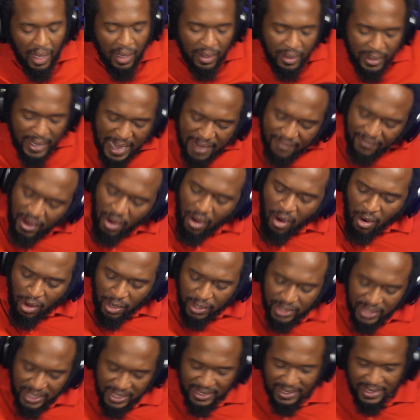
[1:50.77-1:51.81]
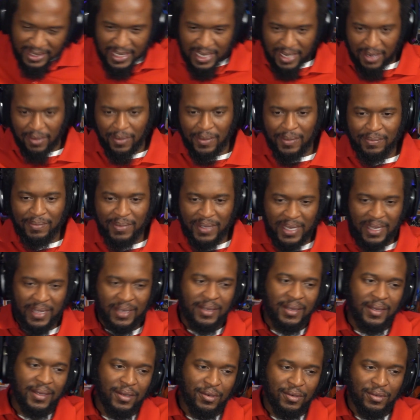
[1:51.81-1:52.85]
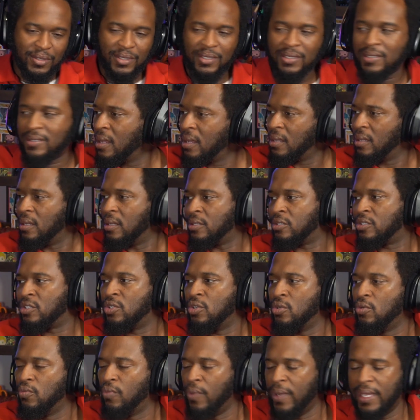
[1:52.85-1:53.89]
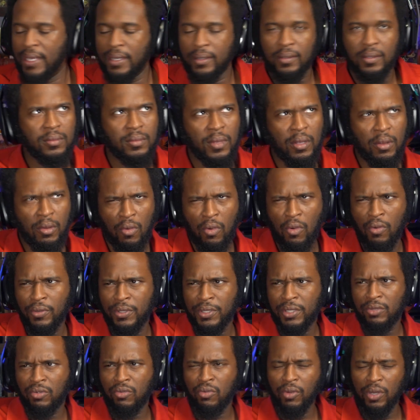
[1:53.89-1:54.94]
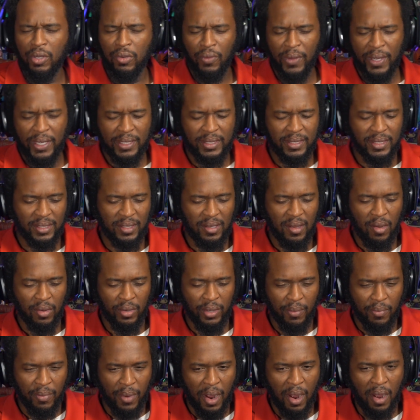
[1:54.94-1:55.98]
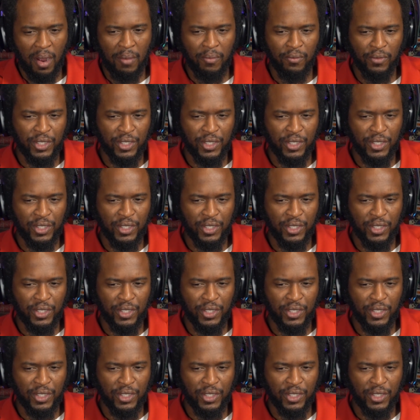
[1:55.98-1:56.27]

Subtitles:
Navy ROTC did a little 2 week or it was 3 weeks on the Bahama